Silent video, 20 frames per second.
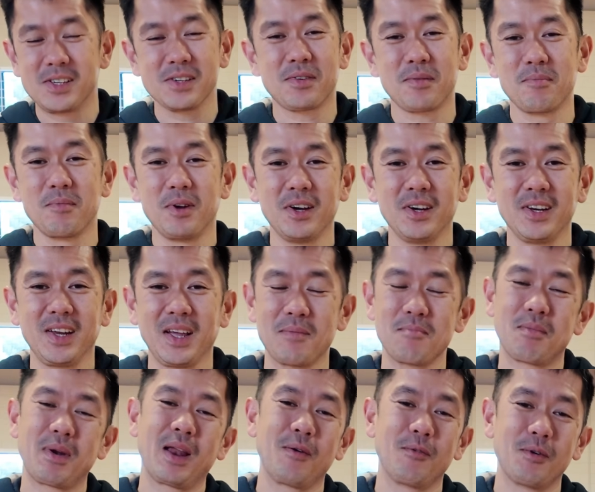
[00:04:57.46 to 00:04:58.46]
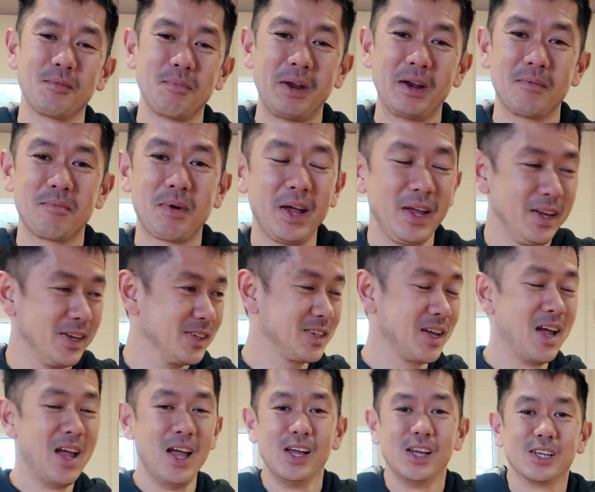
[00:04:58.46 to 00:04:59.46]
just from learning and playing with better players.
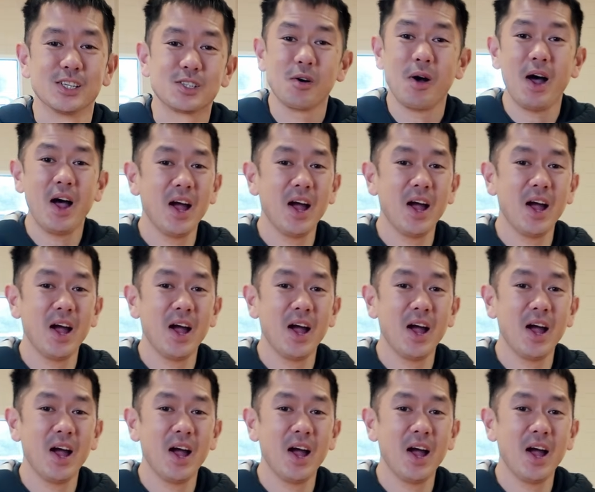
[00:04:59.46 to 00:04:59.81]
So